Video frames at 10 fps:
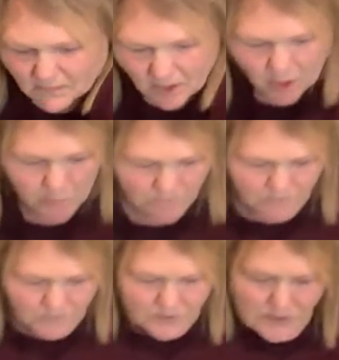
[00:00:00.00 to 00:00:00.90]
home.
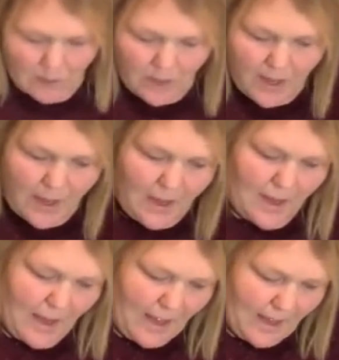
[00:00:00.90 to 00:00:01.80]
So,
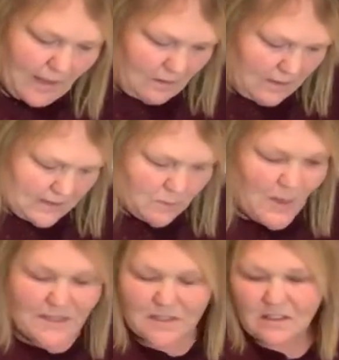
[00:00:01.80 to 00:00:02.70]
because
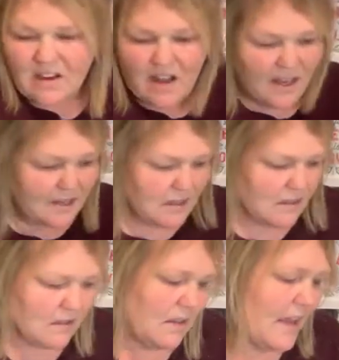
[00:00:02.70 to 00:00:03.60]
once they're gone
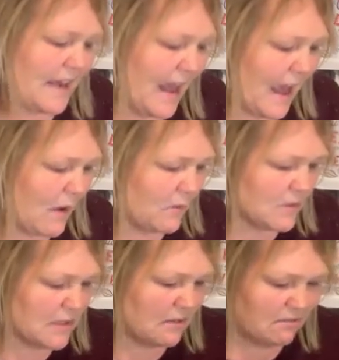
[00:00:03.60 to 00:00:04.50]
and out,